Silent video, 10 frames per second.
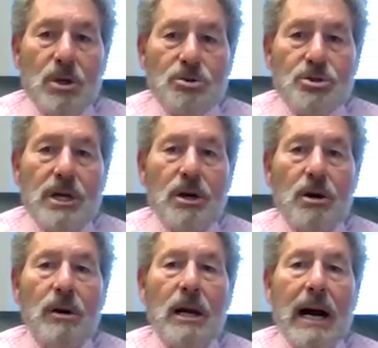Bill's
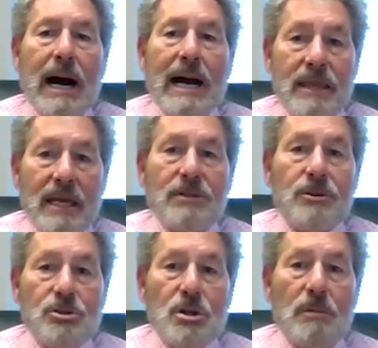here. I think
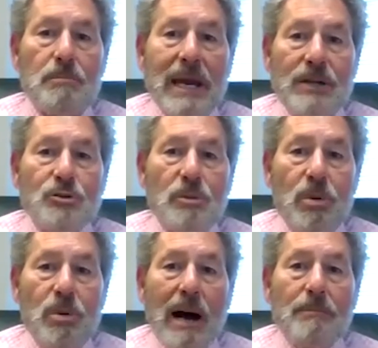there's a major
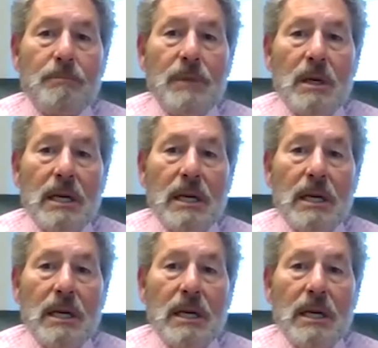problem.